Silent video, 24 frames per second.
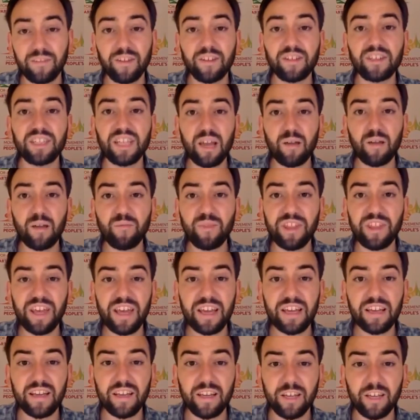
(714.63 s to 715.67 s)
The same
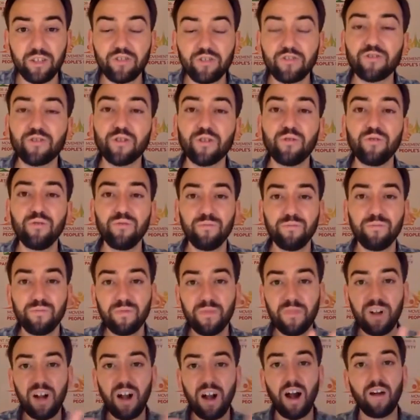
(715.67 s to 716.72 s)
thing is true
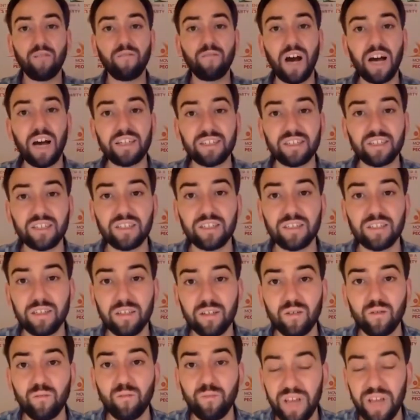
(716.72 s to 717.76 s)
of us
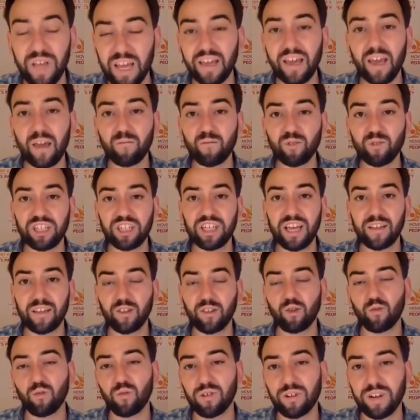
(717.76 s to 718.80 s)
being able to
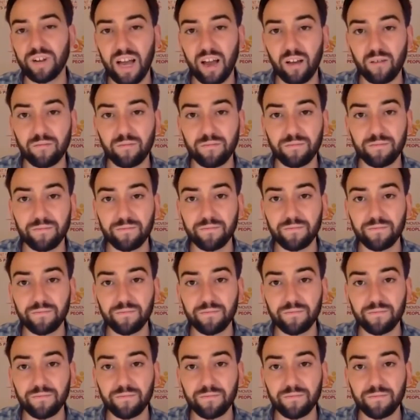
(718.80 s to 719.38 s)
get the word out.